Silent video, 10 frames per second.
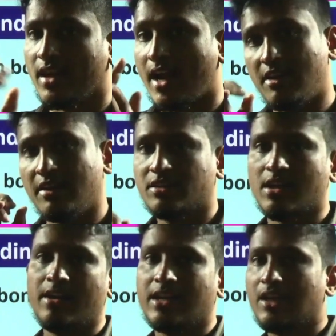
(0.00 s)
and I'll
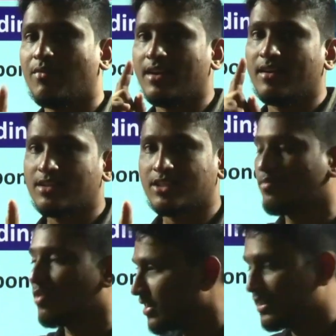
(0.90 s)
tell you one interesting
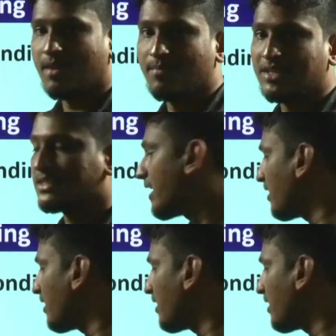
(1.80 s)
point in the coming slide.